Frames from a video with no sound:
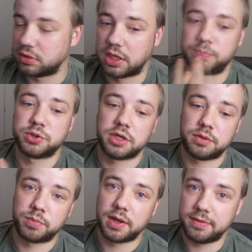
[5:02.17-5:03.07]

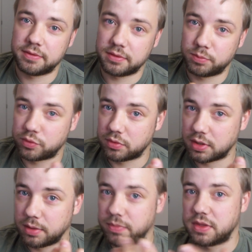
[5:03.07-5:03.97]
captured by the
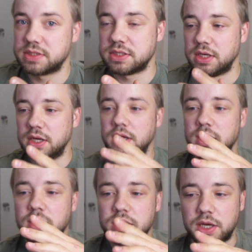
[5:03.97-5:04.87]
program. This
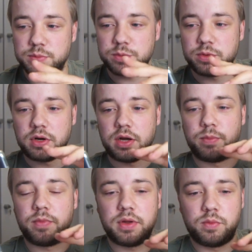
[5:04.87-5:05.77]
capture
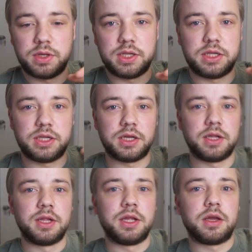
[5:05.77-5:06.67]
program will
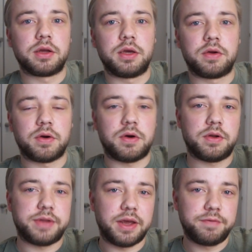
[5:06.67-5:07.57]

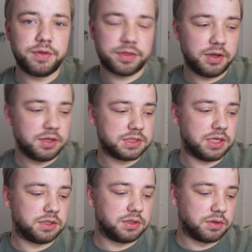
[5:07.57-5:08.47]
record everything
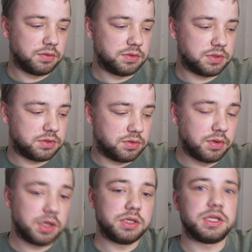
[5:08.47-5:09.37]
that goes to
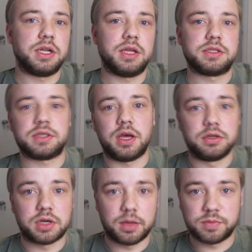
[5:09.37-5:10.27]
the internet
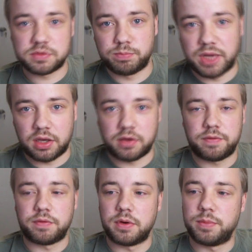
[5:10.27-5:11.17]
and comes back
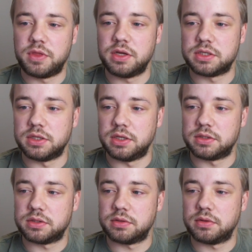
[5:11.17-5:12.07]
from the
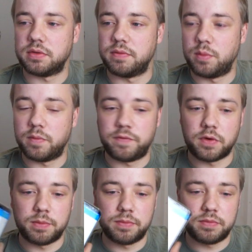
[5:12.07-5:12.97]
internet,
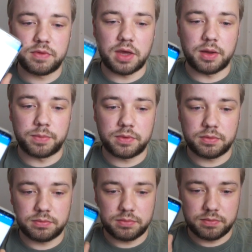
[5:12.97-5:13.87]
from the app.
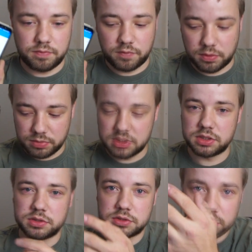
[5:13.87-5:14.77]
from
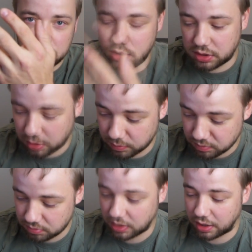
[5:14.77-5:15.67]
the
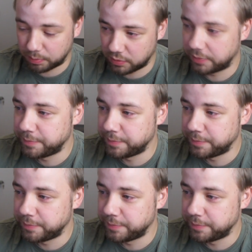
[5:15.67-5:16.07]
ScreenCam app.